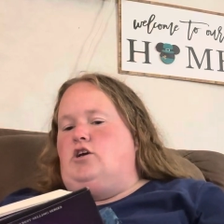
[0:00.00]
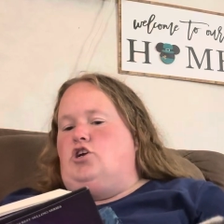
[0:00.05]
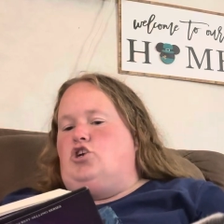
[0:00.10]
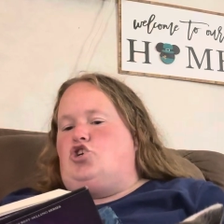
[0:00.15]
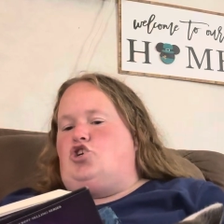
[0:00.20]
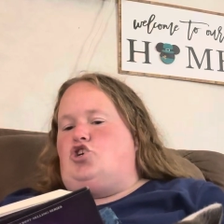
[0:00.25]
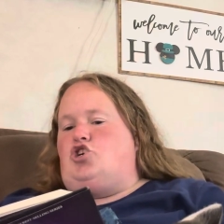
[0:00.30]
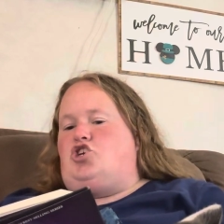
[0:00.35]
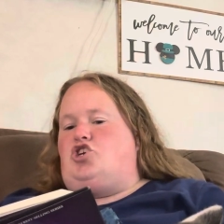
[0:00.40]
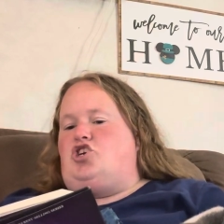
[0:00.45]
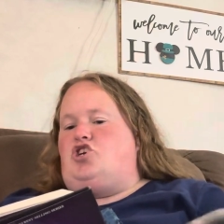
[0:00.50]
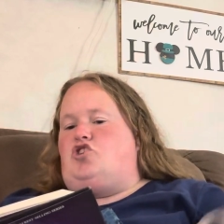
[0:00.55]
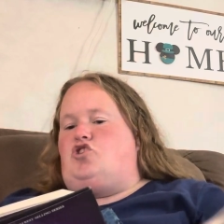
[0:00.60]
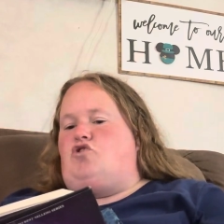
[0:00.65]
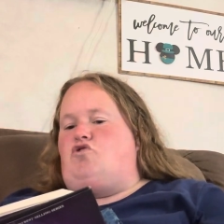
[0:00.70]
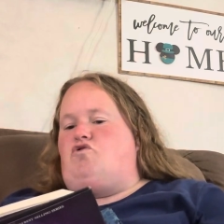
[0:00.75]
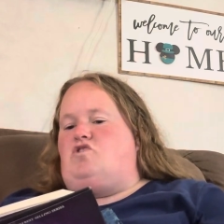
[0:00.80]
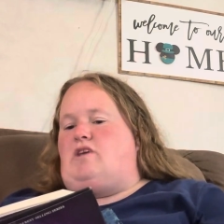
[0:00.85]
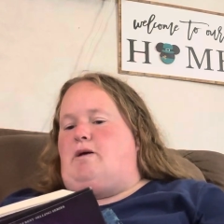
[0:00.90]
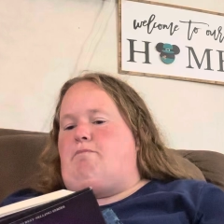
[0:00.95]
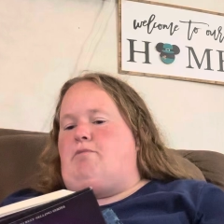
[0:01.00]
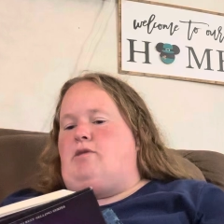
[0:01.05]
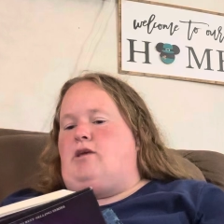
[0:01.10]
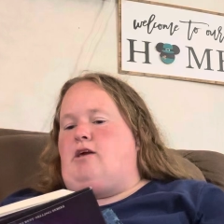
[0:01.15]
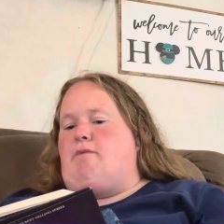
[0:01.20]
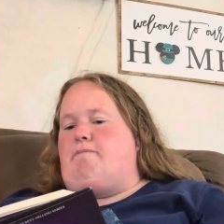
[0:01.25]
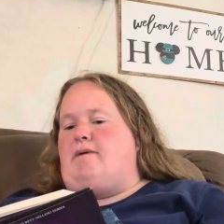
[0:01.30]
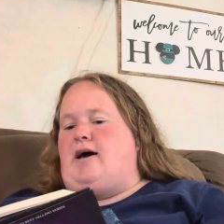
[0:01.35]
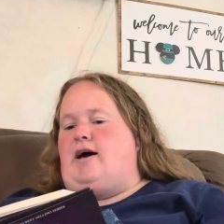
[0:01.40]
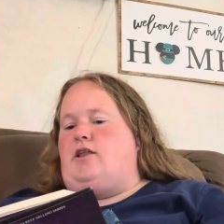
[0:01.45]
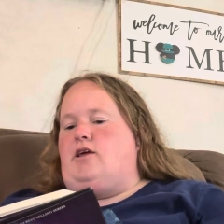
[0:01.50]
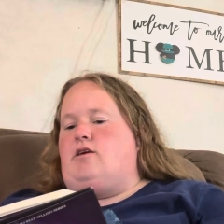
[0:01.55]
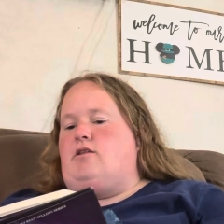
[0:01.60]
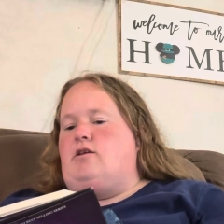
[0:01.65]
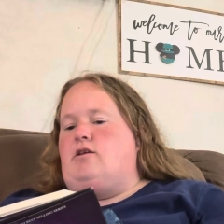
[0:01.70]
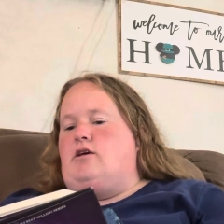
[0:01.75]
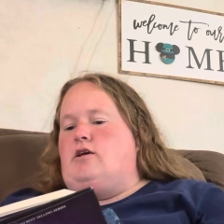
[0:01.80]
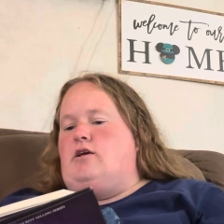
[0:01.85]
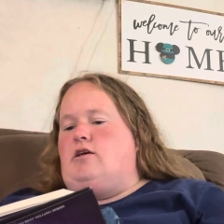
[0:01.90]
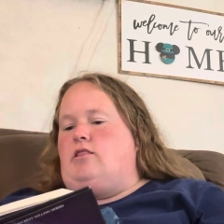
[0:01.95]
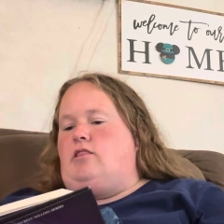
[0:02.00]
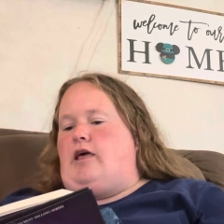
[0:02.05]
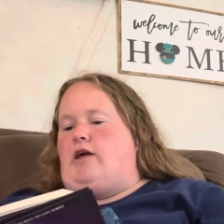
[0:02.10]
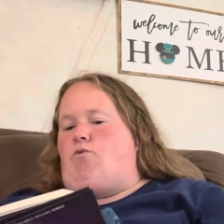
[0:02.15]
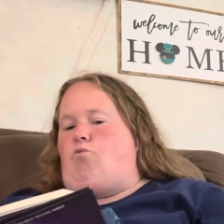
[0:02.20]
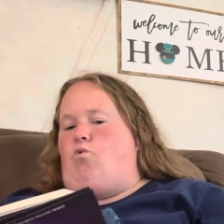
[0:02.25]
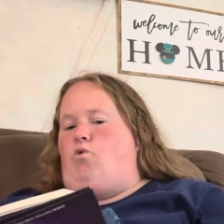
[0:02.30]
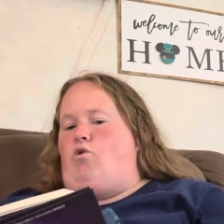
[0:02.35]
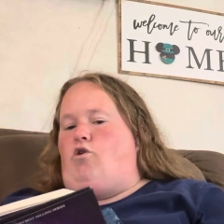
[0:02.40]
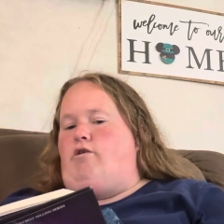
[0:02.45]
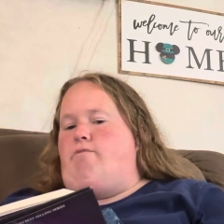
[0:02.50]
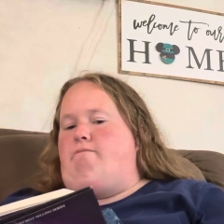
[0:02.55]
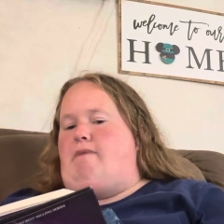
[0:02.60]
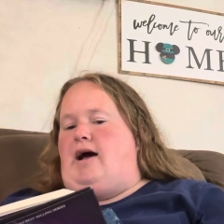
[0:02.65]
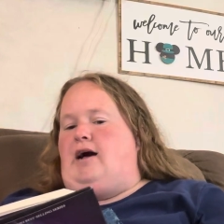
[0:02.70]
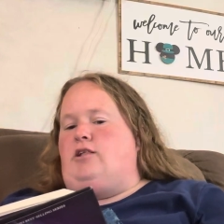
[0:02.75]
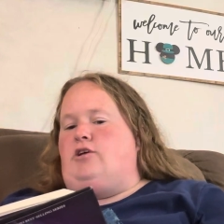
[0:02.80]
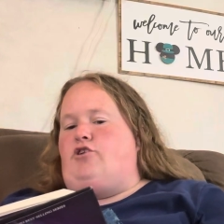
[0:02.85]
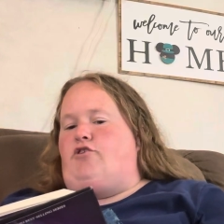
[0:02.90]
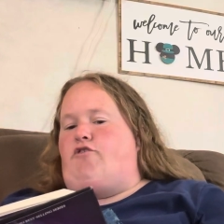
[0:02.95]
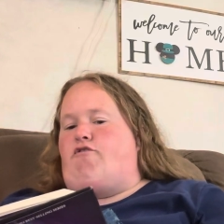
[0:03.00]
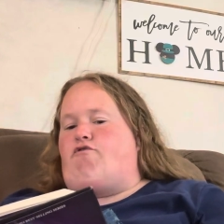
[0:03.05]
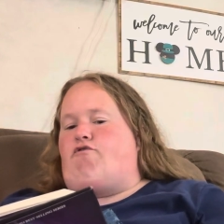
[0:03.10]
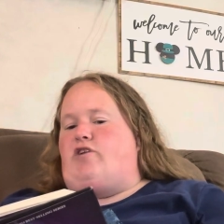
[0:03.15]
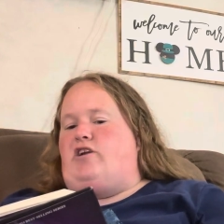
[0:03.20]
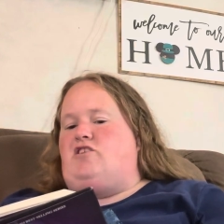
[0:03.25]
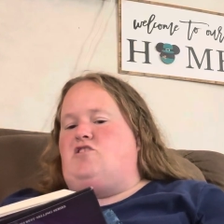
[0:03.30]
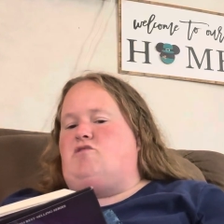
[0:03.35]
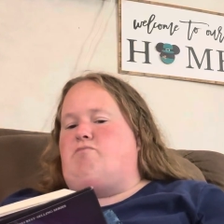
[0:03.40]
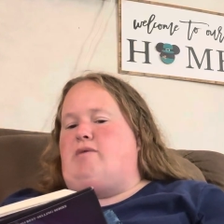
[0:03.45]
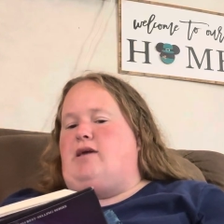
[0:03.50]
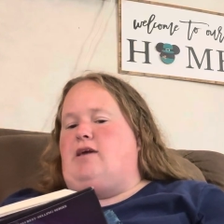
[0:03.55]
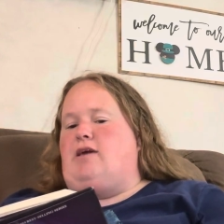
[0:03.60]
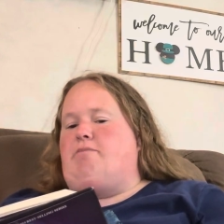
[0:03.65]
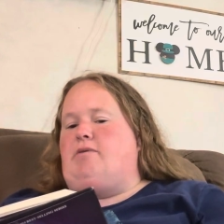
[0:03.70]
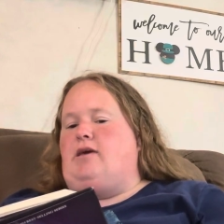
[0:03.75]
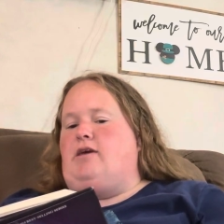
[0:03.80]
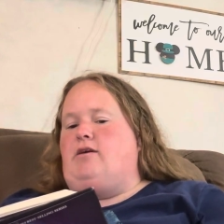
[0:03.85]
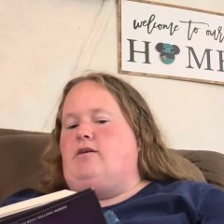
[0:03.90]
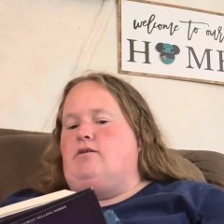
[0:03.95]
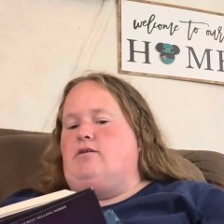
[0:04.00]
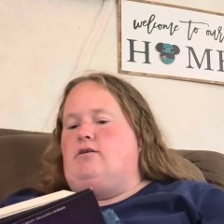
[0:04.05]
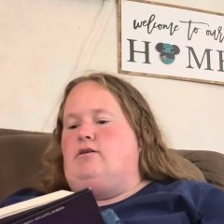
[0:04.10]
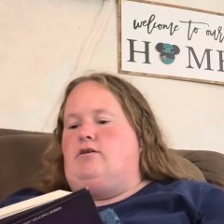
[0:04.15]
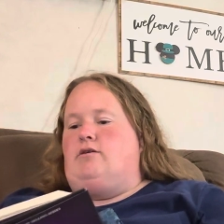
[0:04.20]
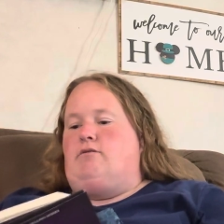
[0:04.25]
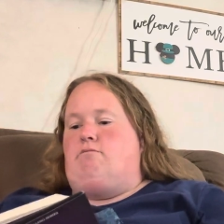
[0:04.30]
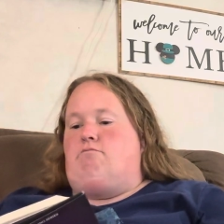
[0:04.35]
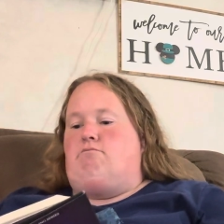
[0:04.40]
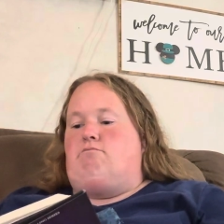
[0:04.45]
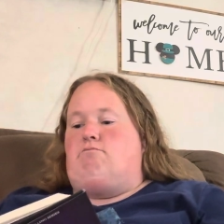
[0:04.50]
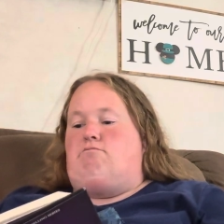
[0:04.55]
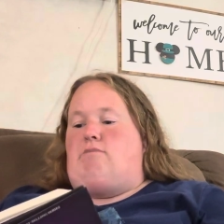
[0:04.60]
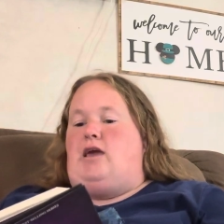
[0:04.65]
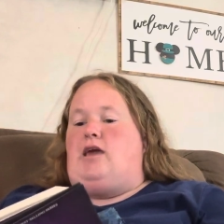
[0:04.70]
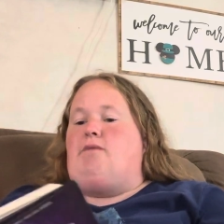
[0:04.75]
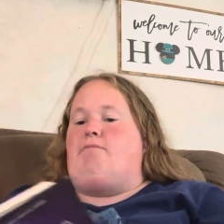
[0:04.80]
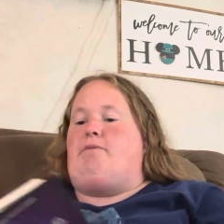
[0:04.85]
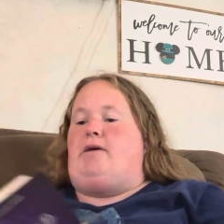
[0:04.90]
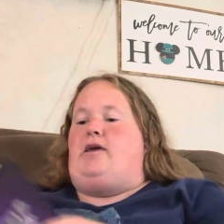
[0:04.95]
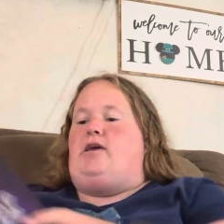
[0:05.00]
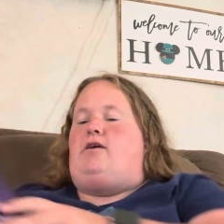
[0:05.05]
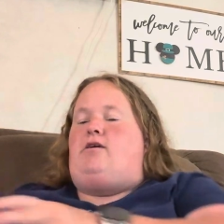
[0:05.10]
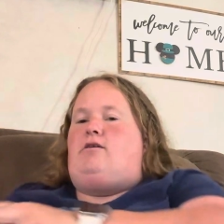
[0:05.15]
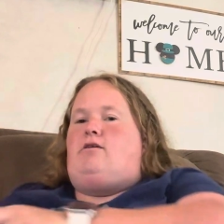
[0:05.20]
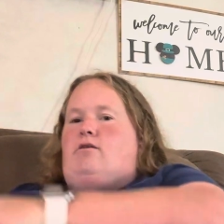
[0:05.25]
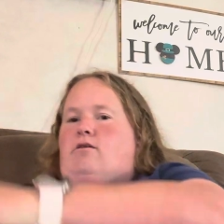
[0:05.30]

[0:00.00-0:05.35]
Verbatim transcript: Should she do something about it? Like warn Mal and her friends, maybe? Maybe.